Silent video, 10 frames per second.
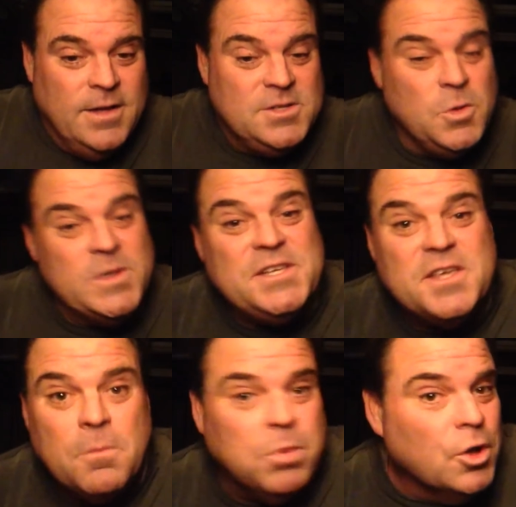So we see
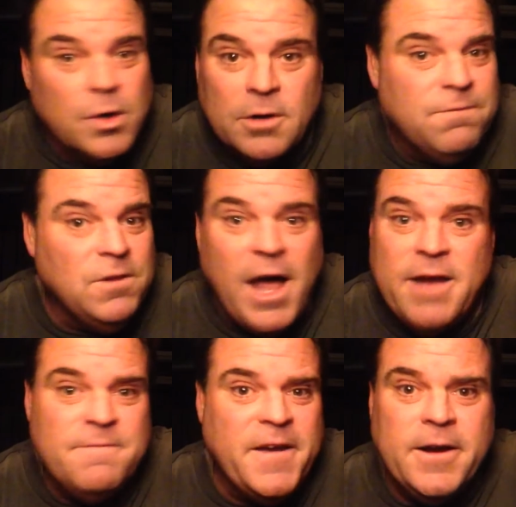the blur of
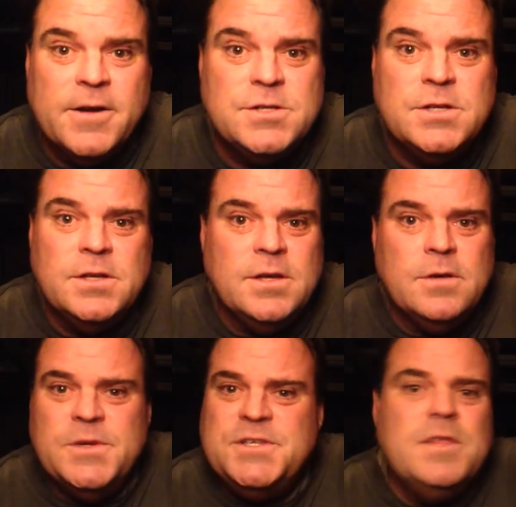flying fingers.
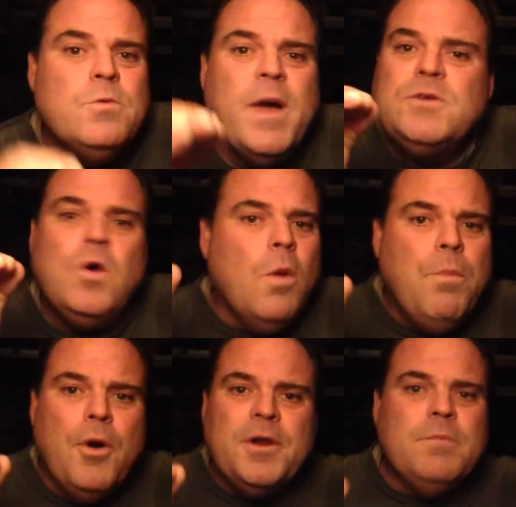We see the red coal
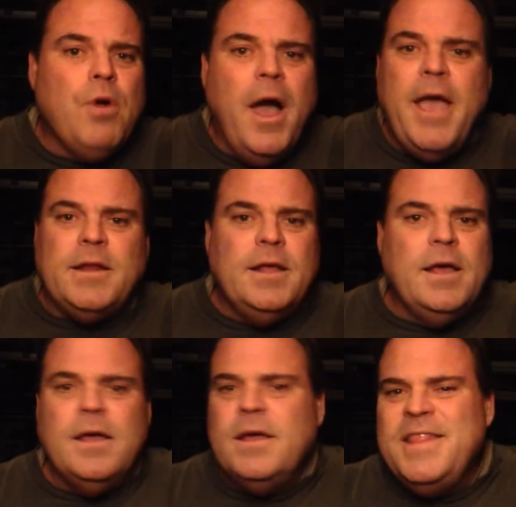burning bright.
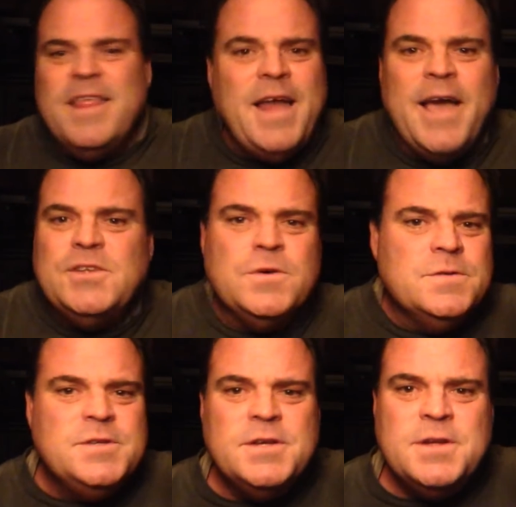And the night
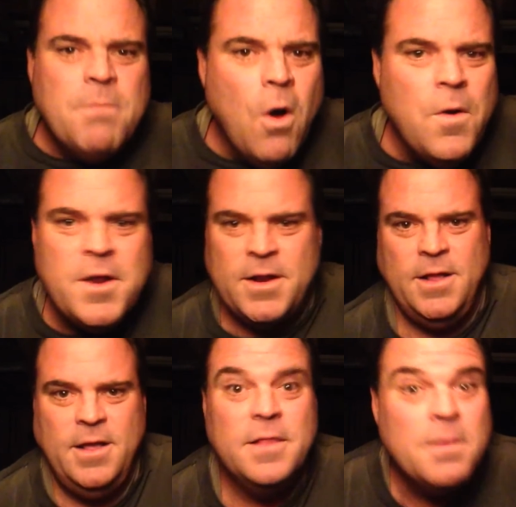turns into morning.
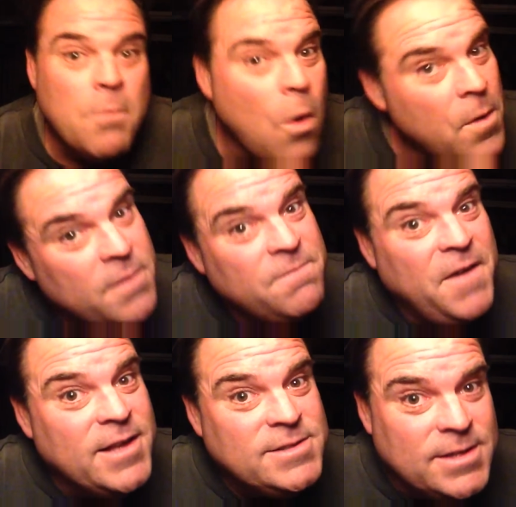And the morning
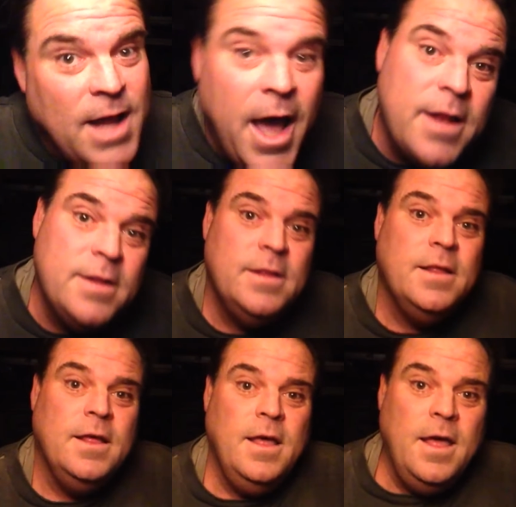fades to night.
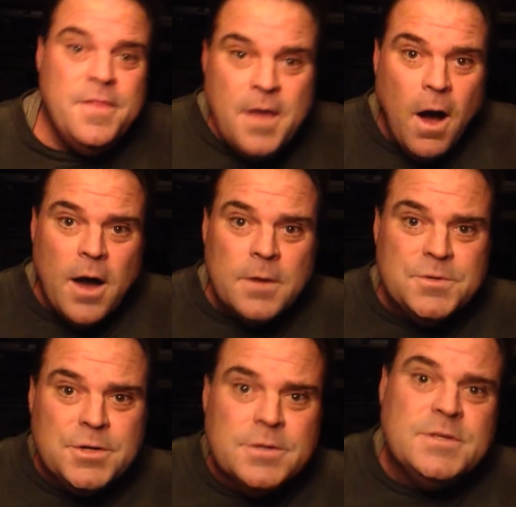And the autumn
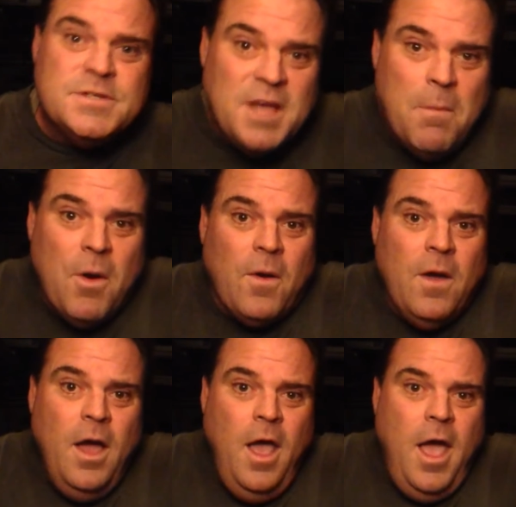turns to summer.
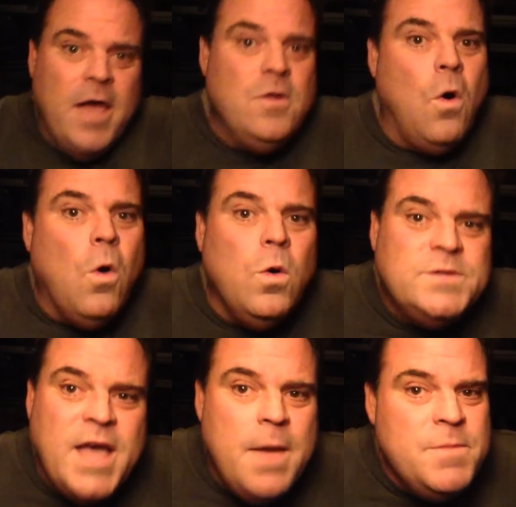And the whole
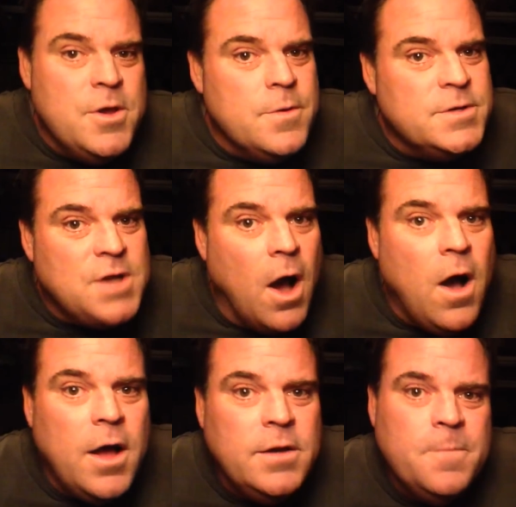damn year is
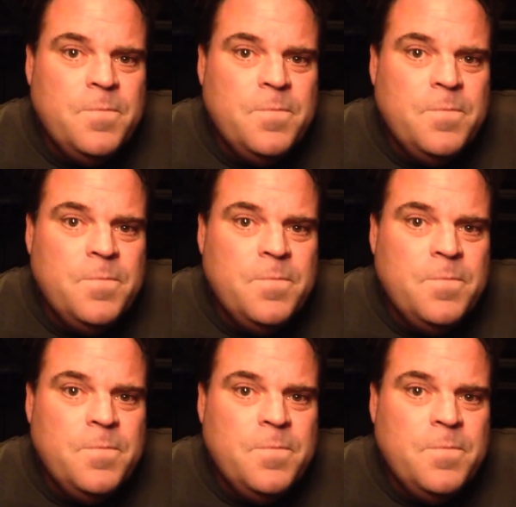gone.